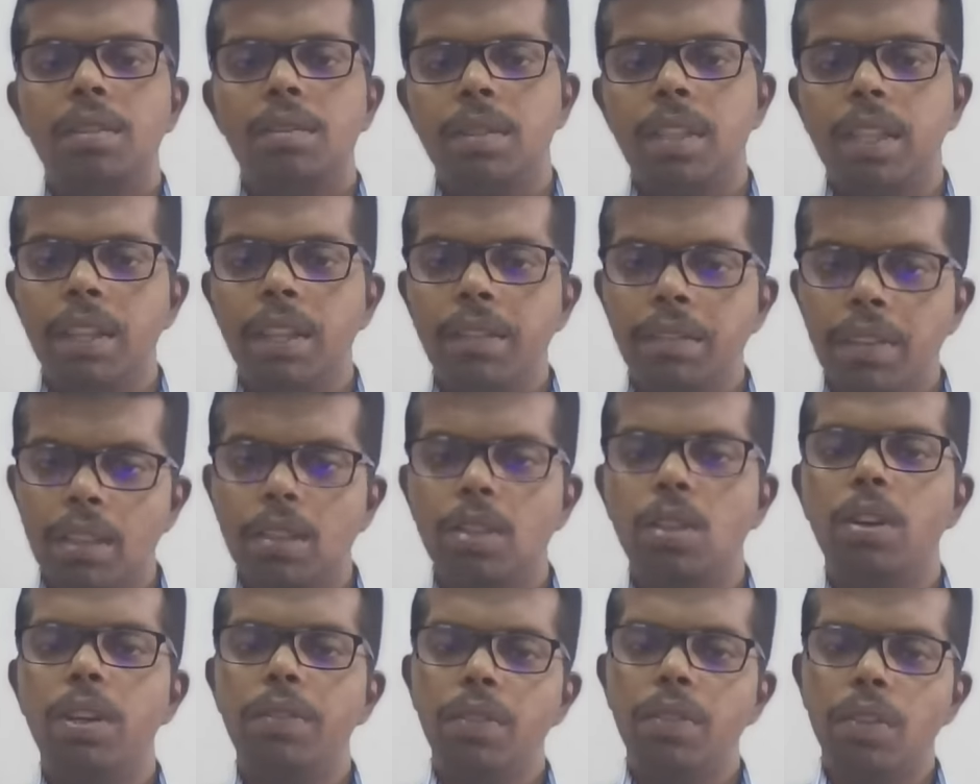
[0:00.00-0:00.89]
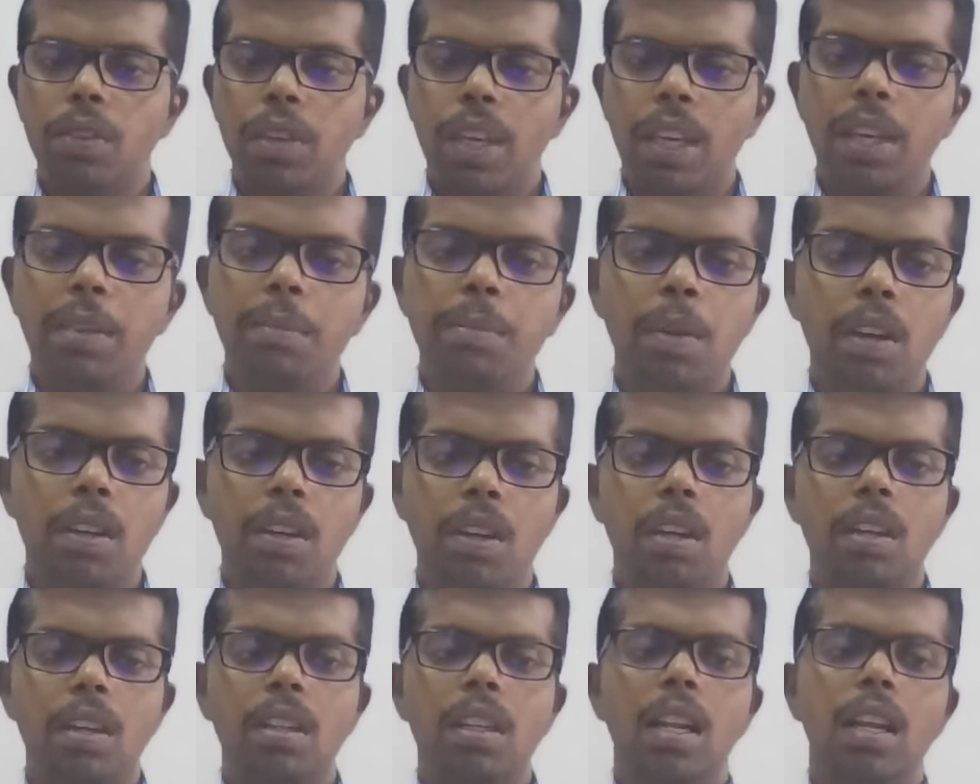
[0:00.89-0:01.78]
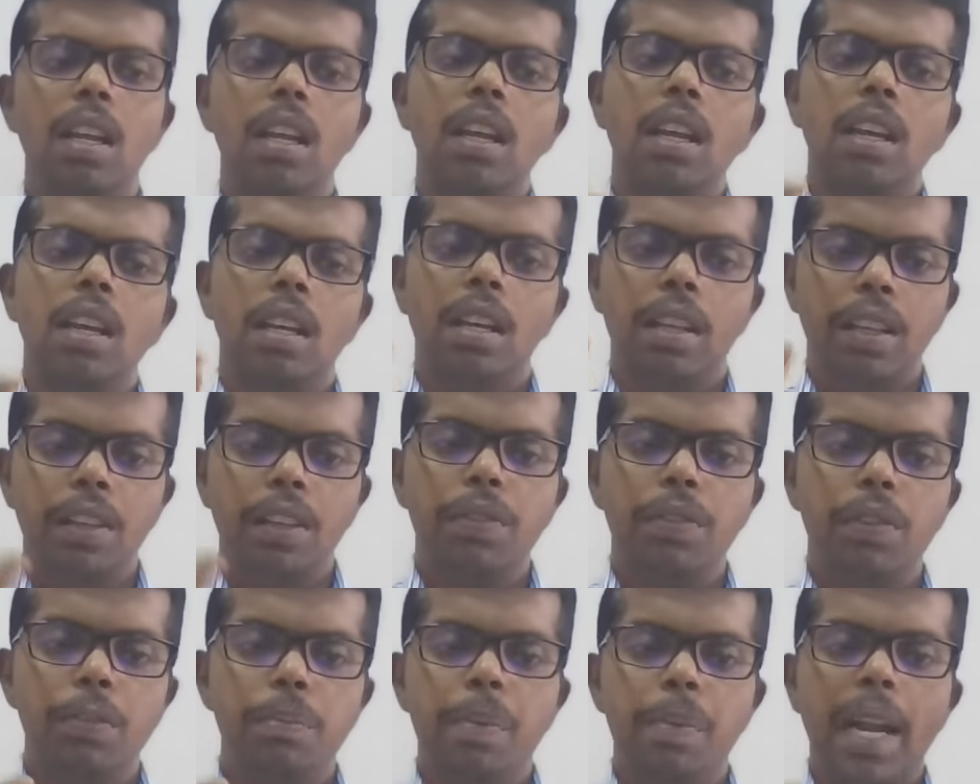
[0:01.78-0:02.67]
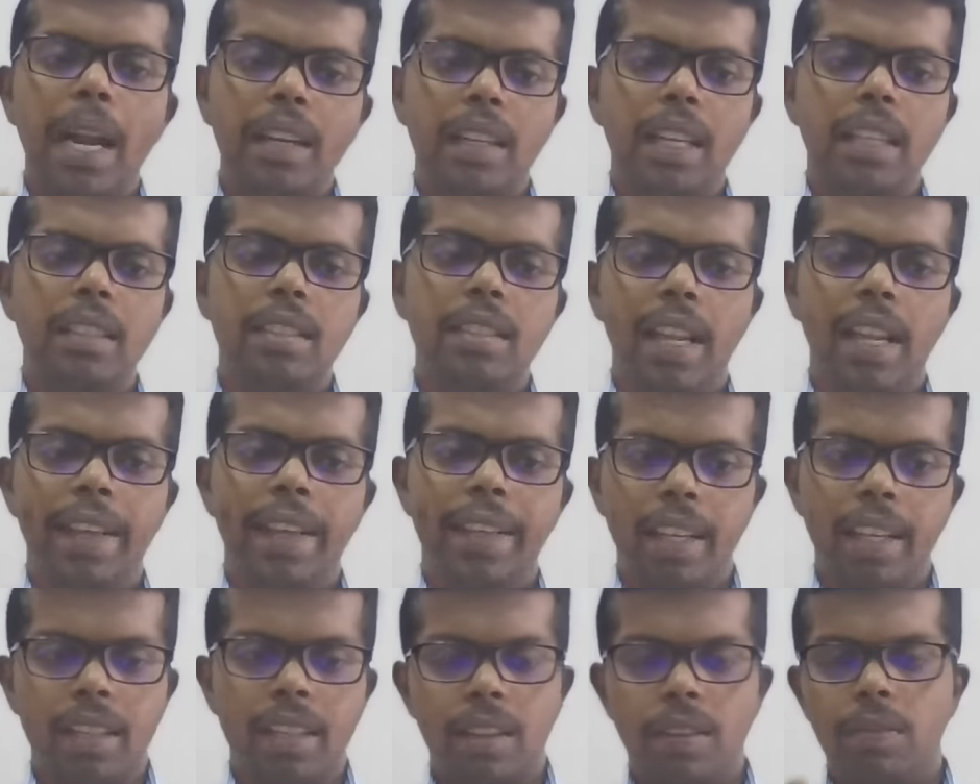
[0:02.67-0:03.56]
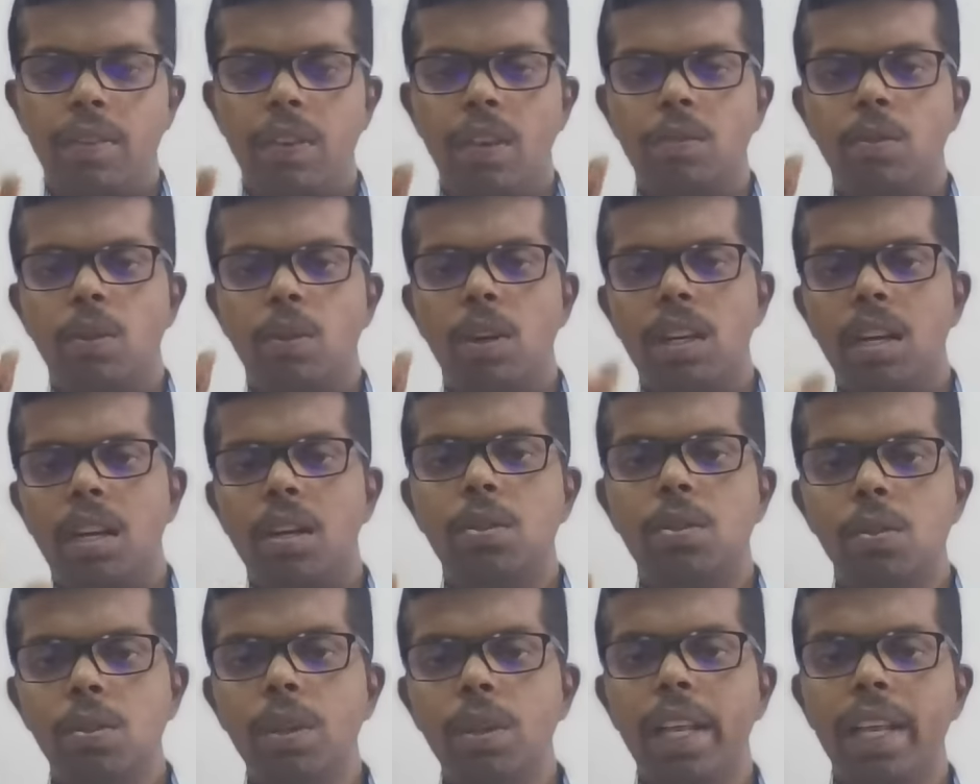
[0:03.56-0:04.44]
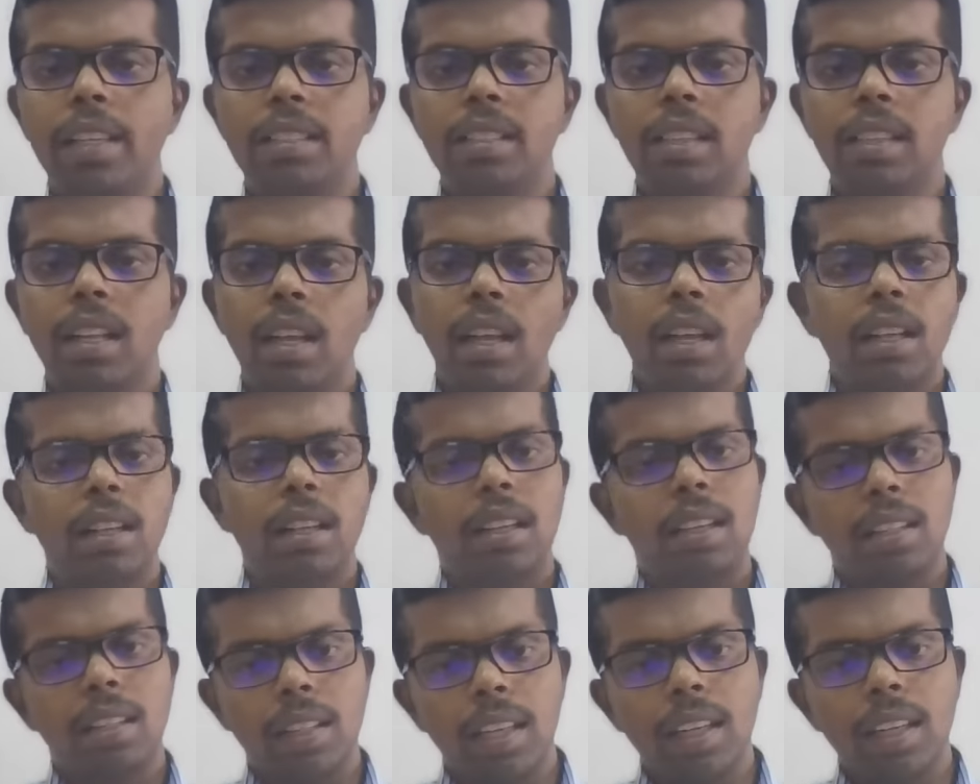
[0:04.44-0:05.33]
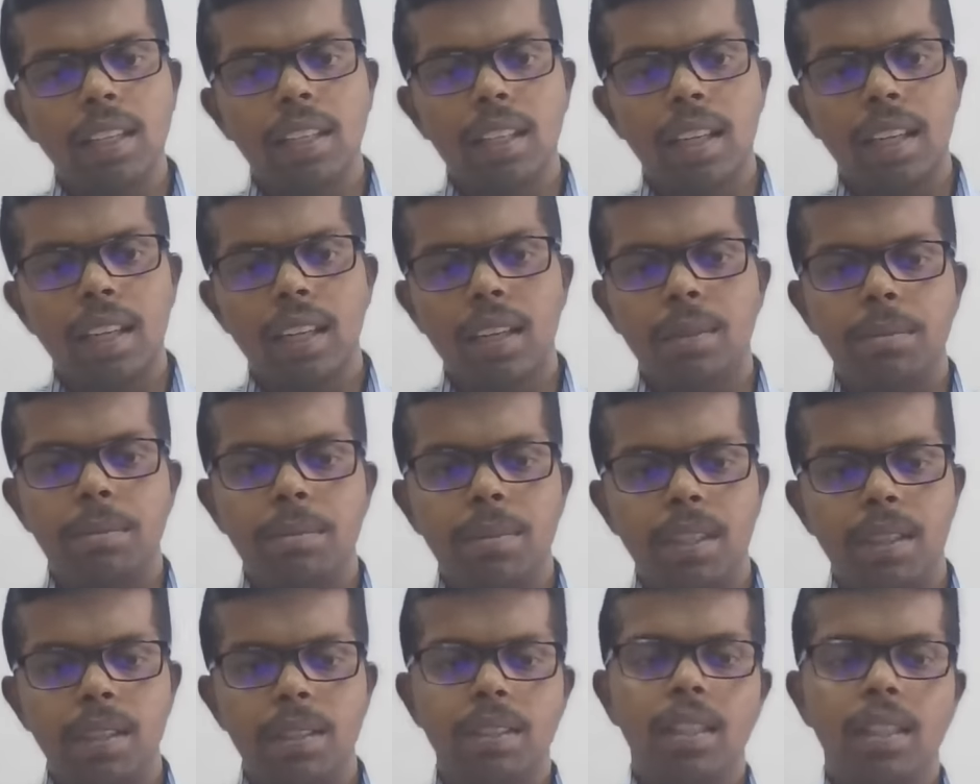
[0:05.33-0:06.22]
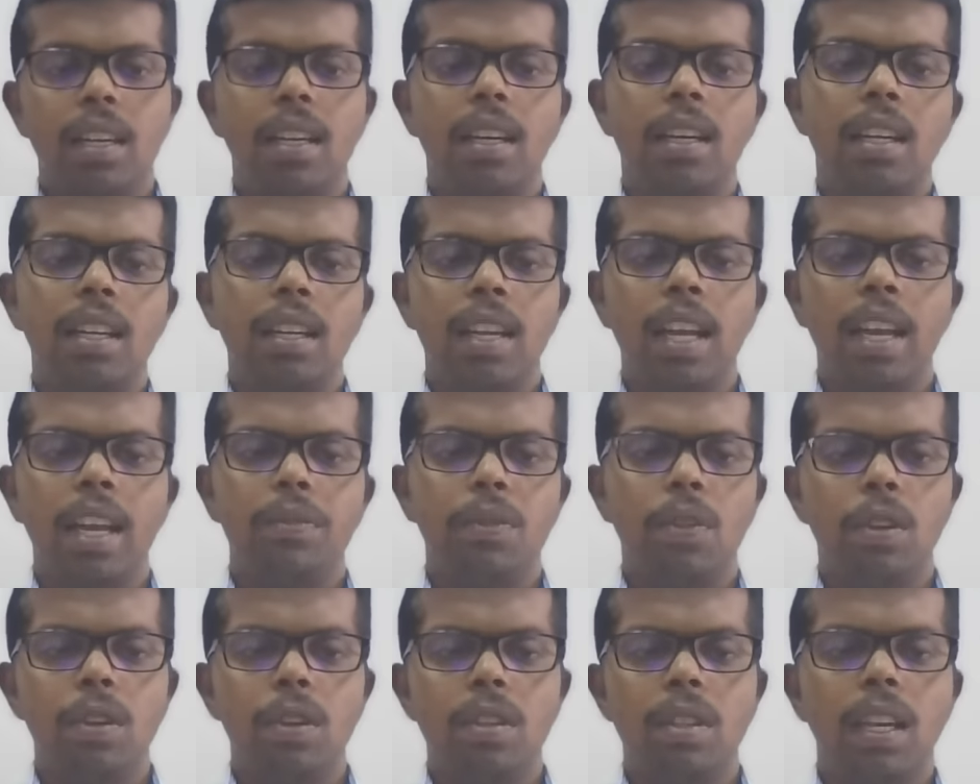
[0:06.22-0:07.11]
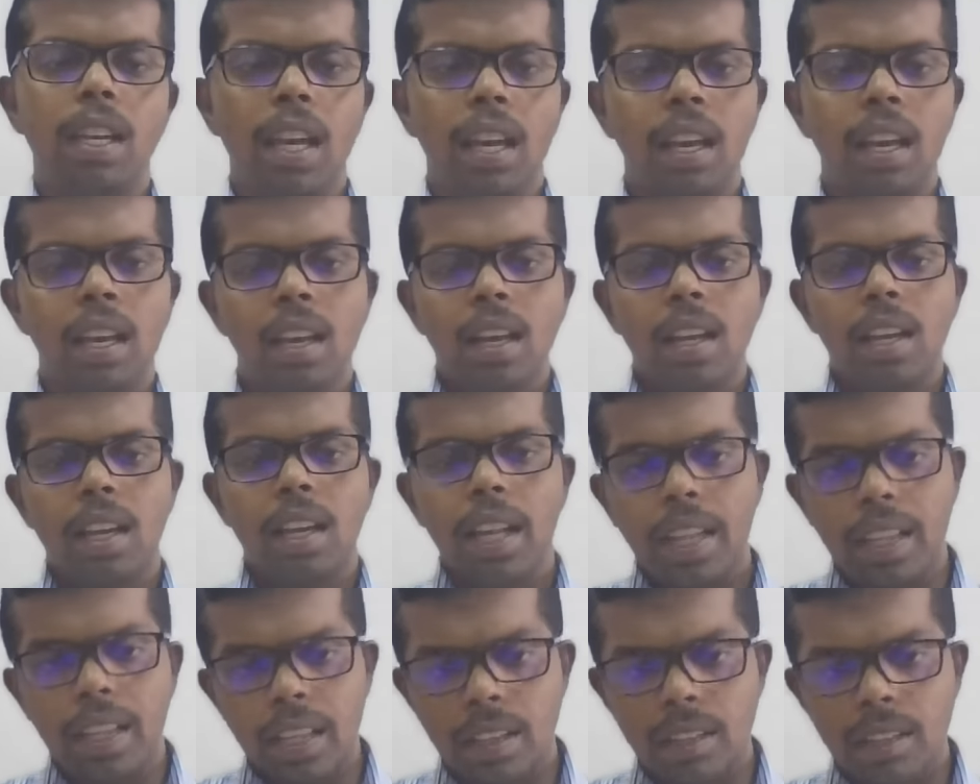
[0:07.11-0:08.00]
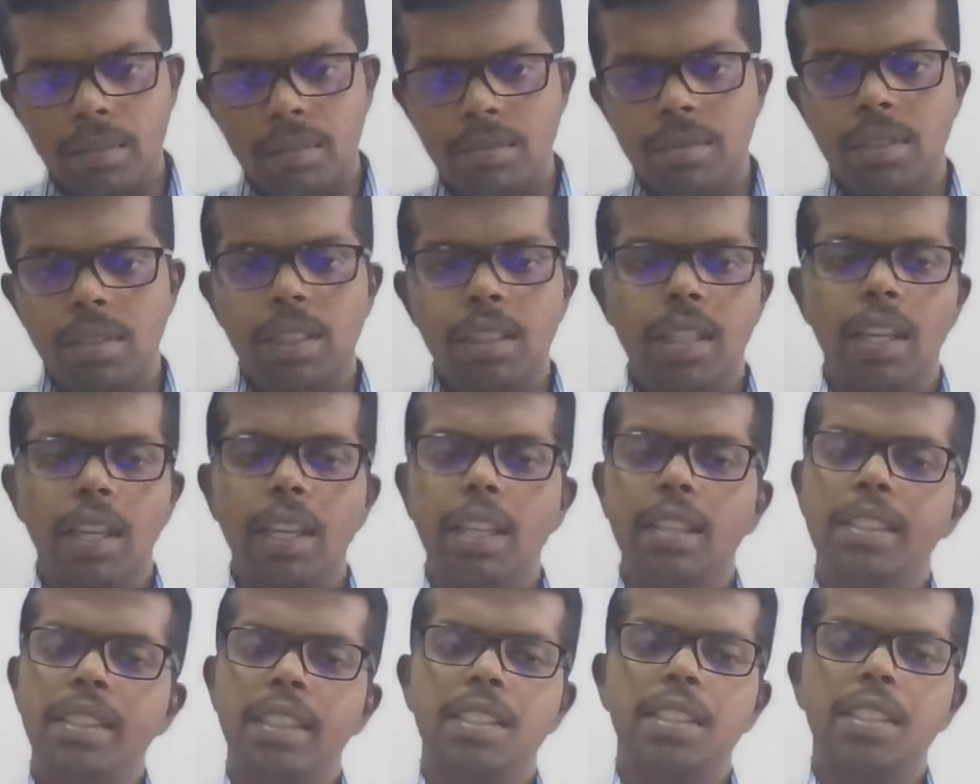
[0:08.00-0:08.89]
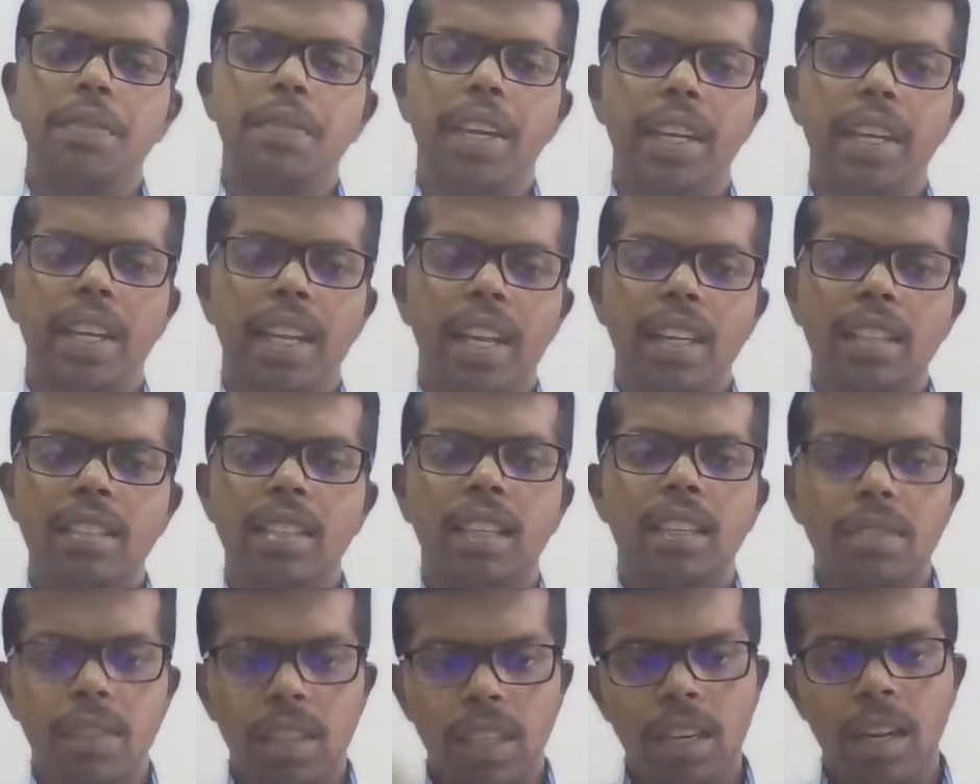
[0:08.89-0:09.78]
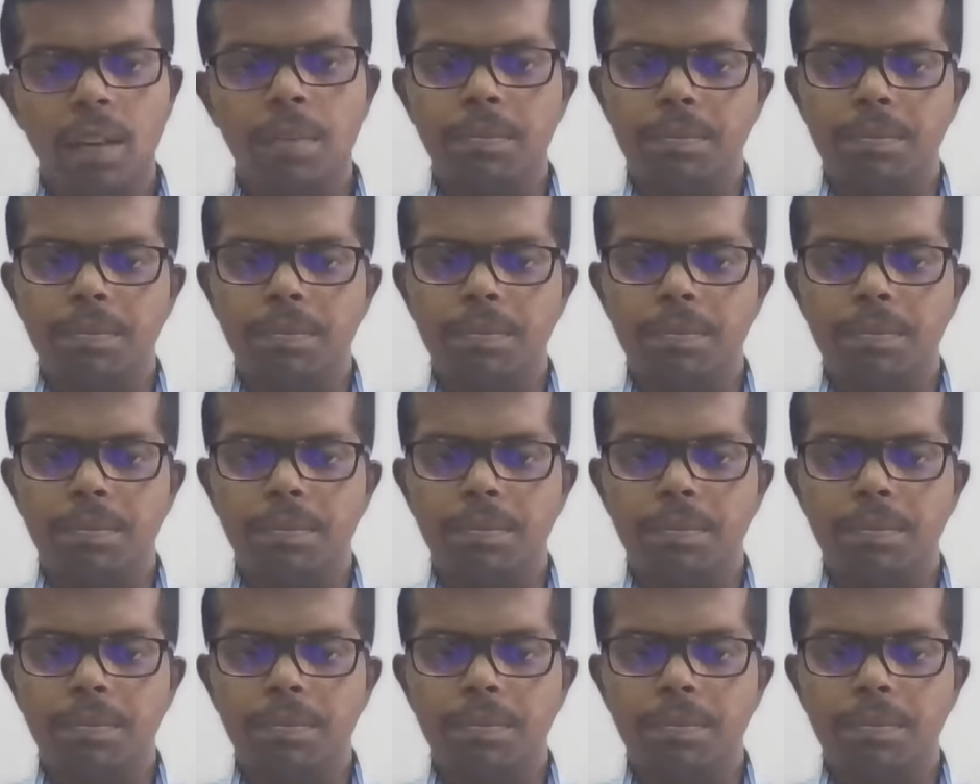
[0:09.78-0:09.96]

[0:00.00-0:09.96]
even though if you keep or not, if you practice like that for 1 or 2 days, then third day, fourth day, like 365 days it will come